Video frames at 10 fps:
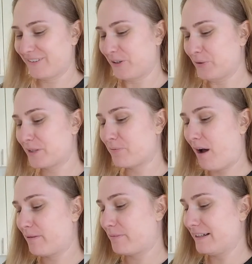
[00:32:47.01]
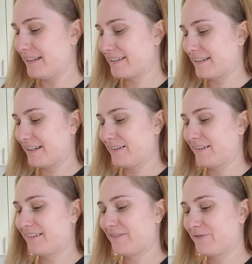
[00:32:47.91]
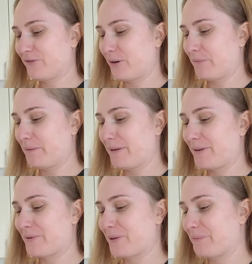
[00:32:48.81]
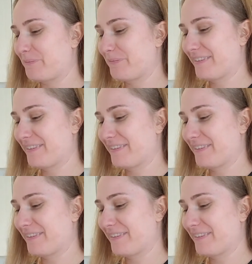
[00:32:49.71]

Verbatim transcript: who is probably listening from the bedroom,